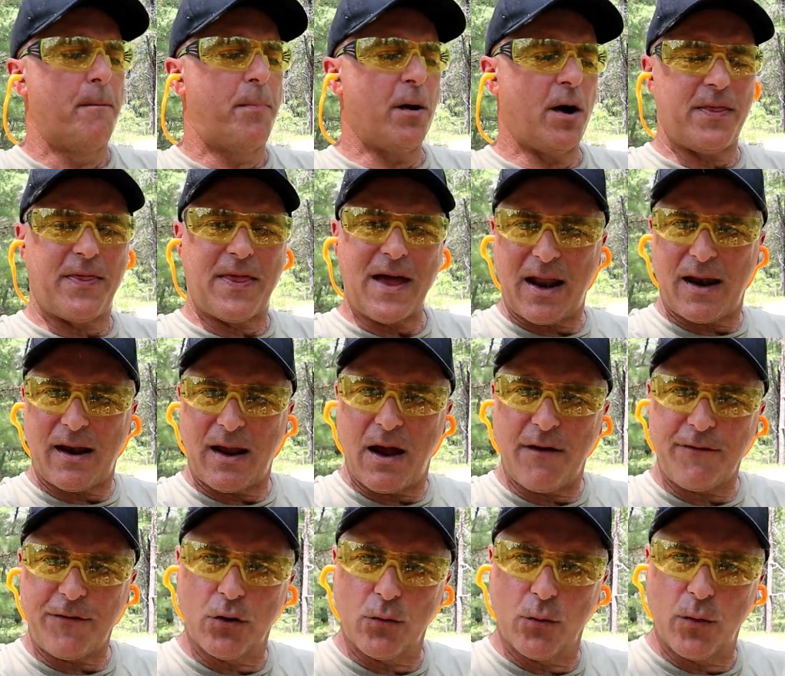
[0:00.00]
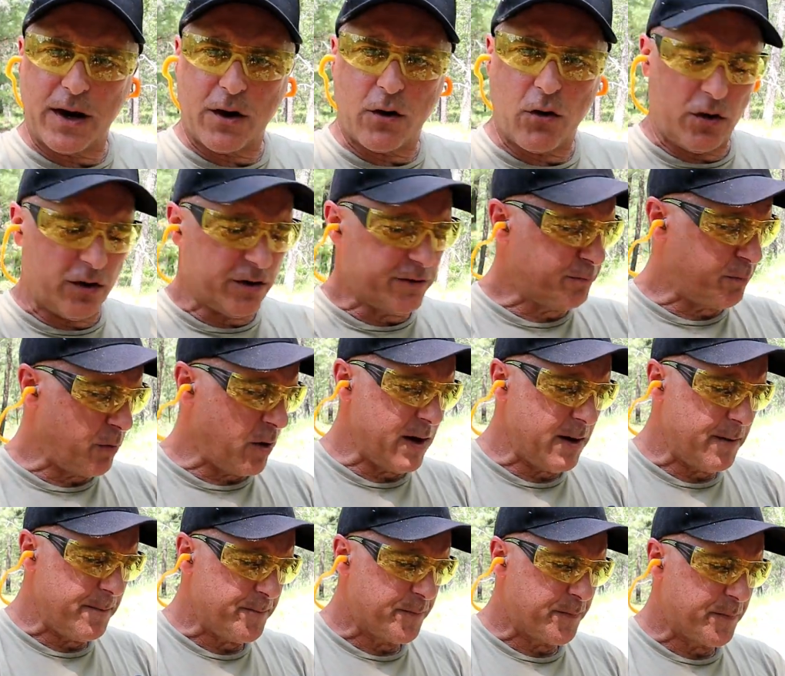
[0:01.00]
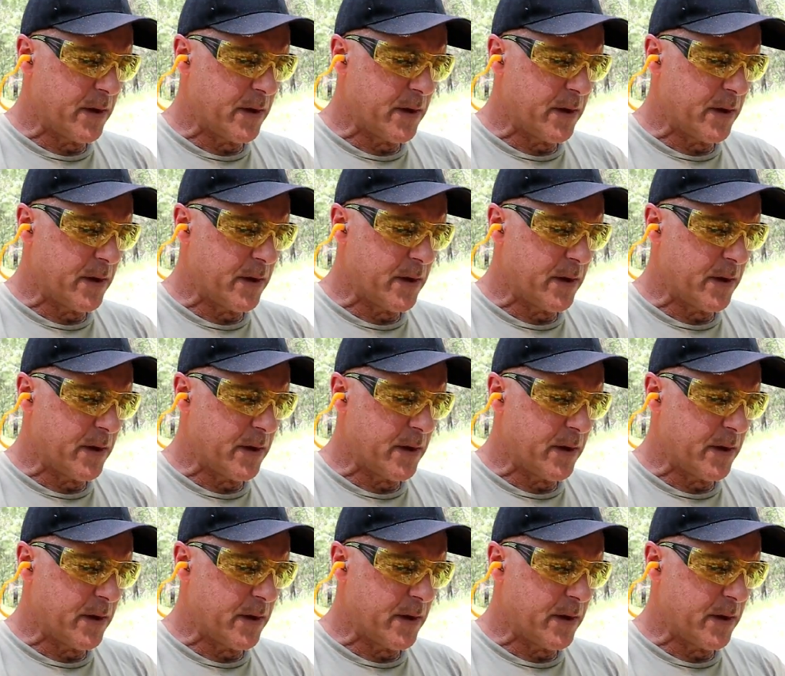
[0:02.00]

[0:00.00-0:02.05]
but that heavier recoil spring